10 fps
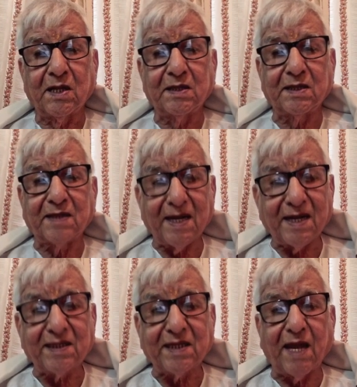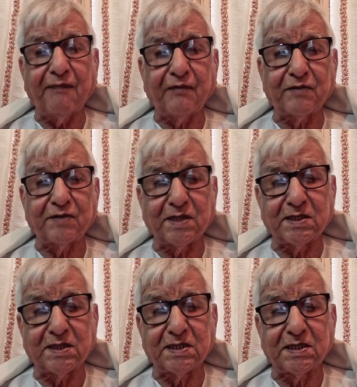the correct
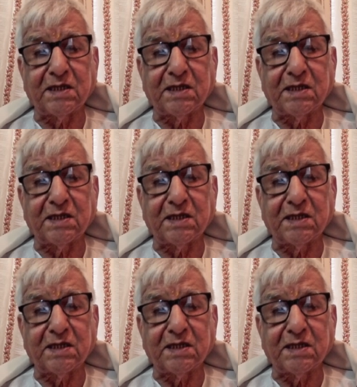hypothesis